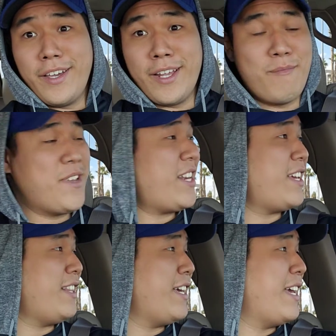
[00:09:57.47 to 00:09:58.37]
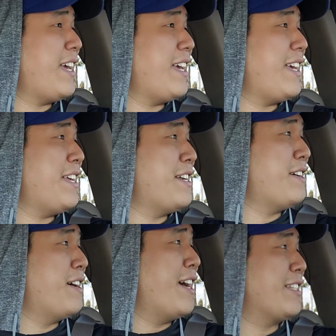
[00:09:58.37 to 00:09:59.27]
And immediately, you
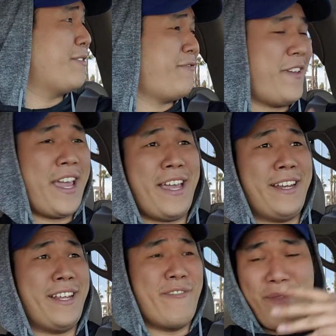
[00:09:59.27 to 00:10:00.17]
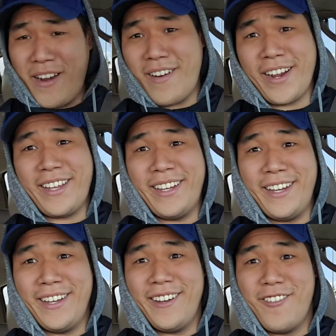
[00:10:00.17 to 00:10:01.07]
know, as a fan in
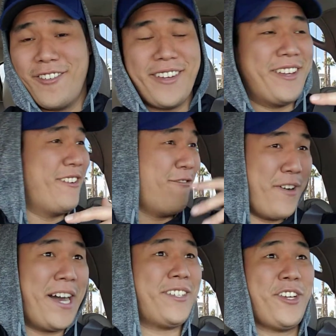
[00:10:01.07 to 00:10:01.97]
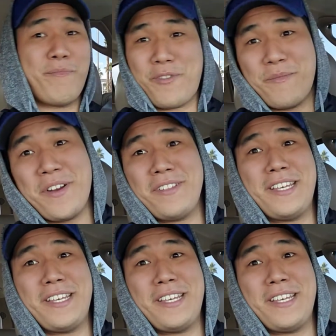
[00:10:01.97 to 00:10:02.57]
America, you know, watching Premier